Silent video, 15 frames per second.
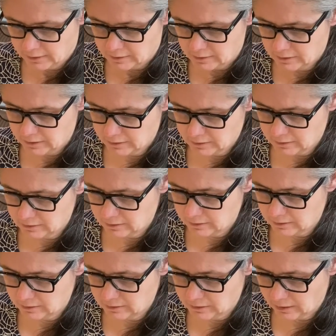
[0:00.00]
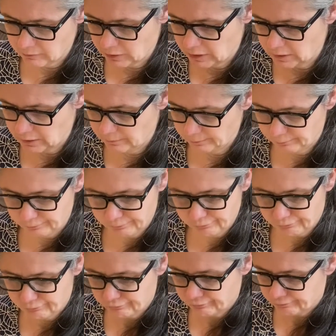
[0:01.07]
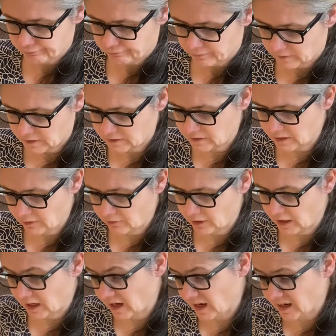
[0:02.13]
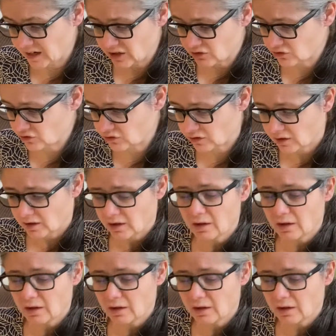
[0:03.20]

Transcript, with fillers: six, seven, seven, eight-ish